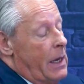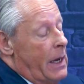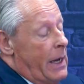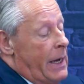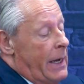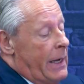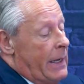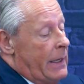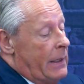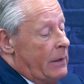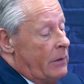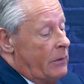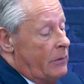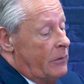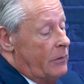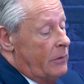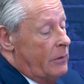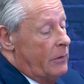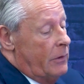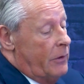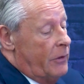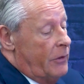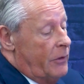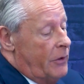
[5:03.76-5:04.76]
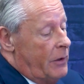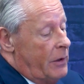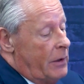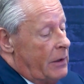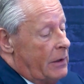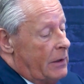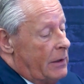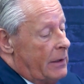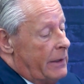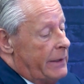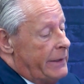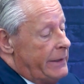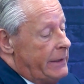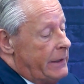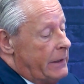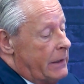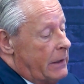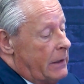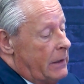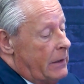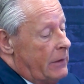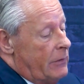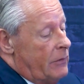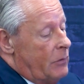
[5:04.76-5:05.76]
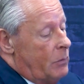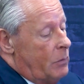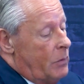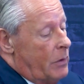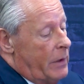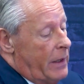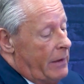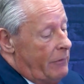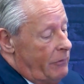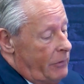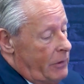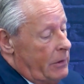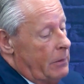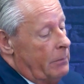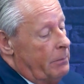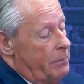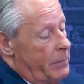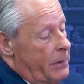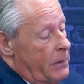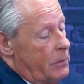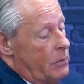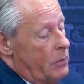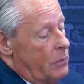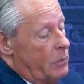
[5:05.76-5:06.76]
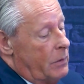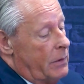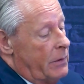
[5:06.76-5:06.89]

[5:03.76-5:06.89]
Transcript: And thirdly, you're going to, whatever you build,